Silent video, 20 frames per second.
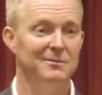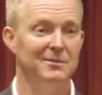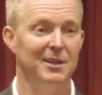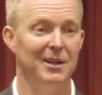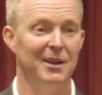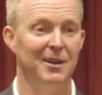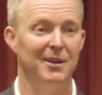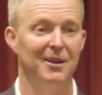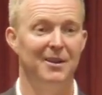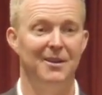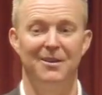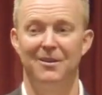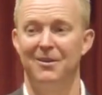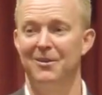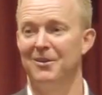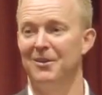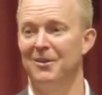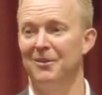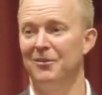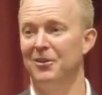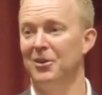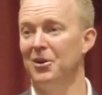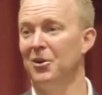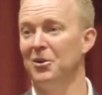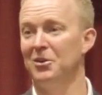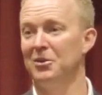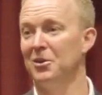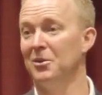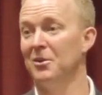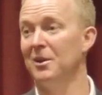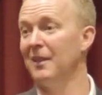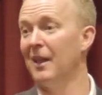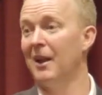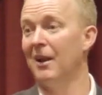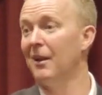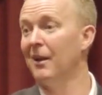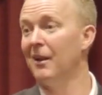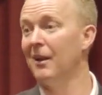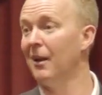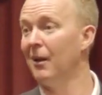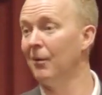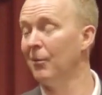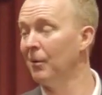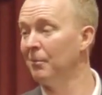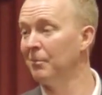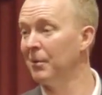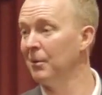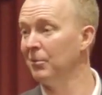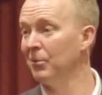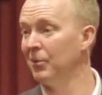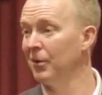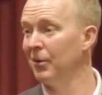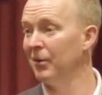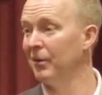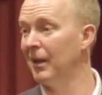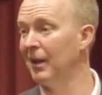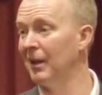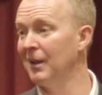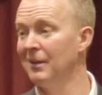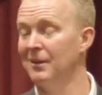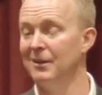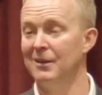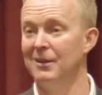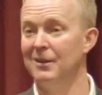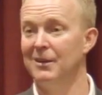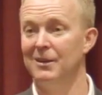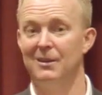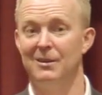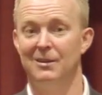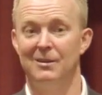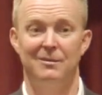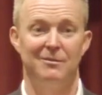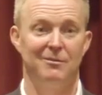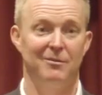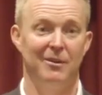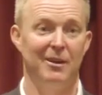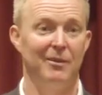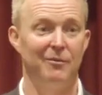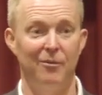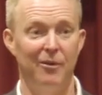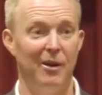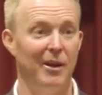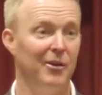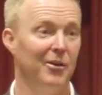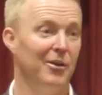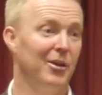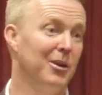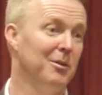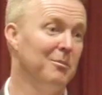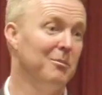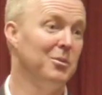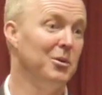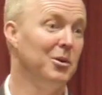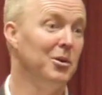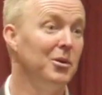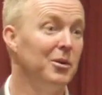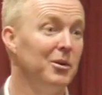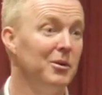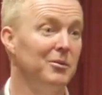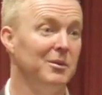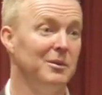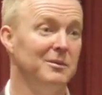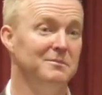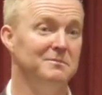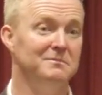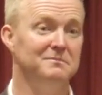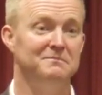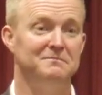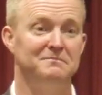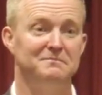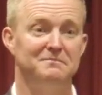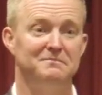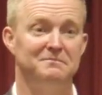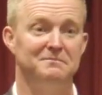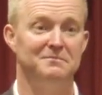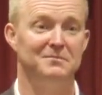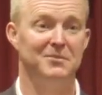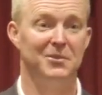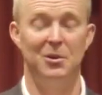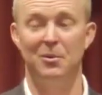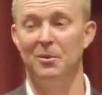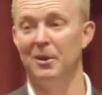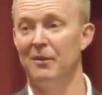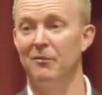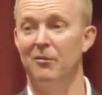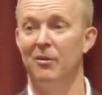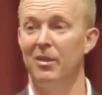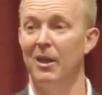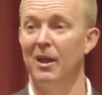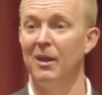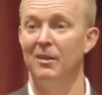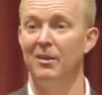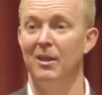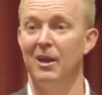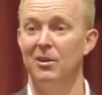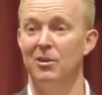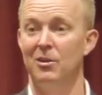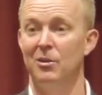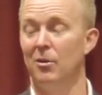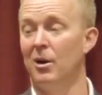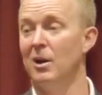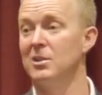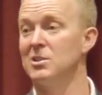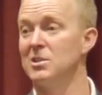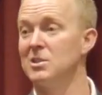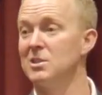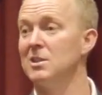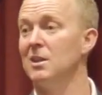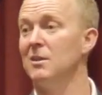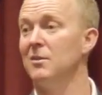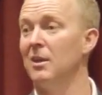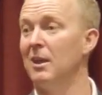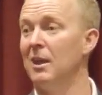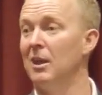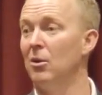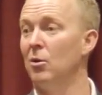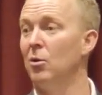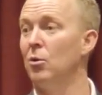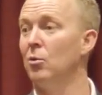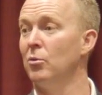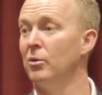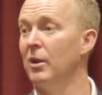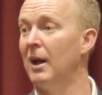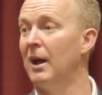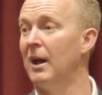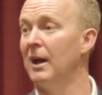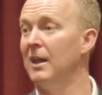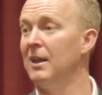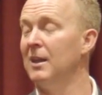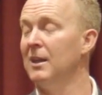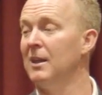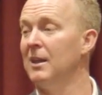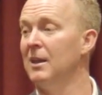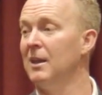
You know? If you're not doing that, I don't know what people do. They fluff around on a computer and do whatever they, they do. I just sit there all day.